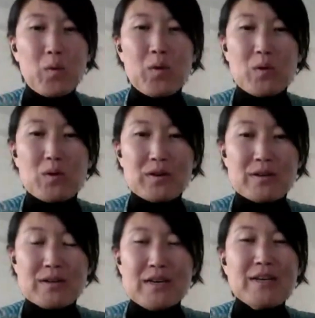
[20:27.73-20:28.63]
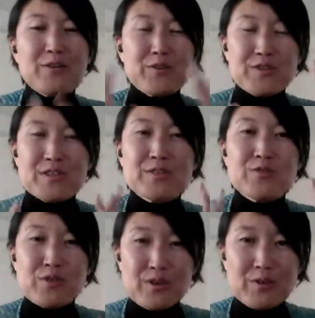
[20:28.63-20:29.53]
Or you
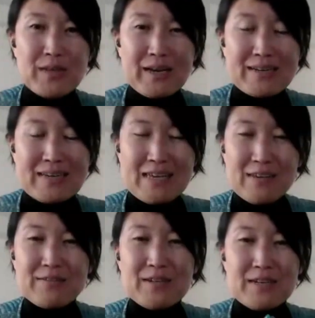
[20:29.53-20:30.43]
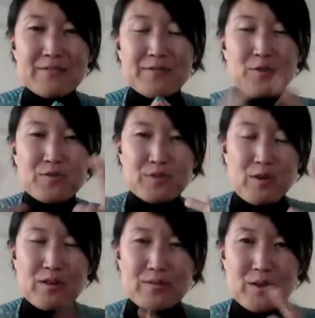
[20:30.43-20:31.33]
just know that even if you've
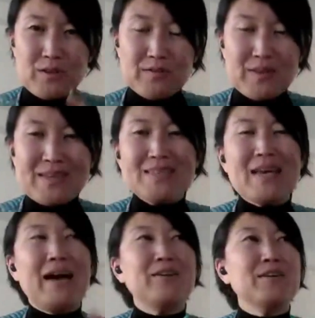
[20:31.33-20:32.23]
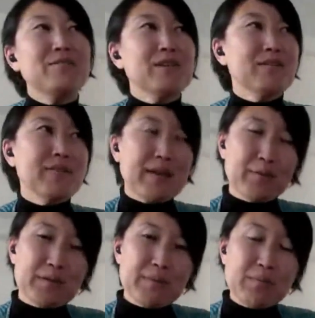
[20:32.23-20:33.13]
solved all of this, and even if
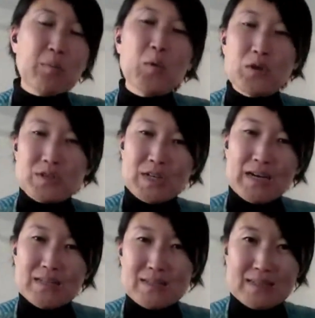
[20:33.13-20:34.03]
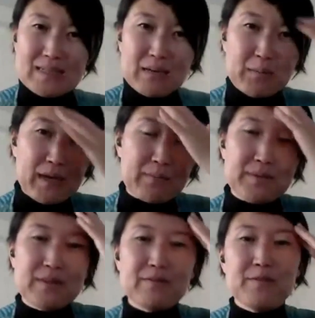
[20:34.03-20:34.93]
there will be more challenges coming
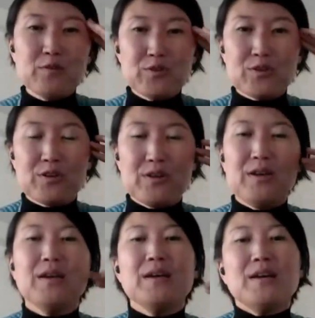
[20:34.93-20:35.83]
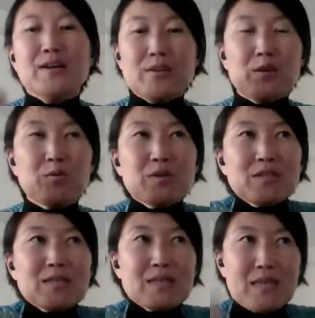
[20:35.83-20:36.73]
up in the future, you
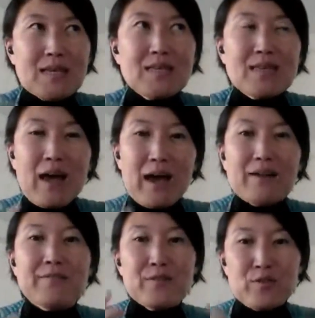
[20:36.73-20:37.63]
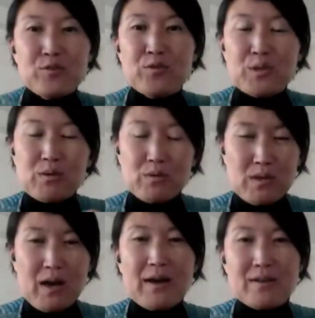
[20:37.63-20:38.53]
will still have you to
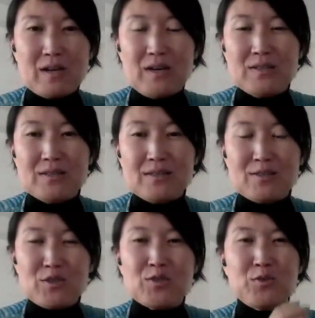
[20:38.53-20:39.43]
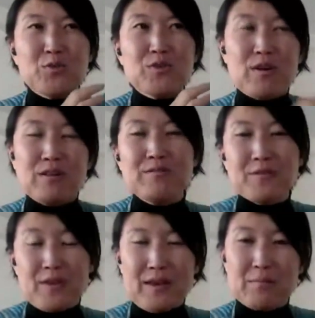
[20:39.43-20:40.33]
rely on to solve
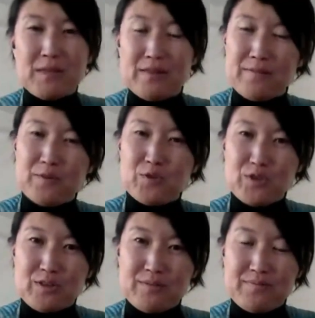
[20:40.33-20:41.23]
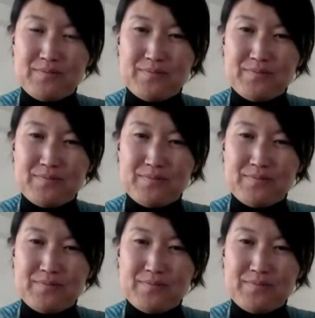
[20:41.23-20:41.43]
for them in the future.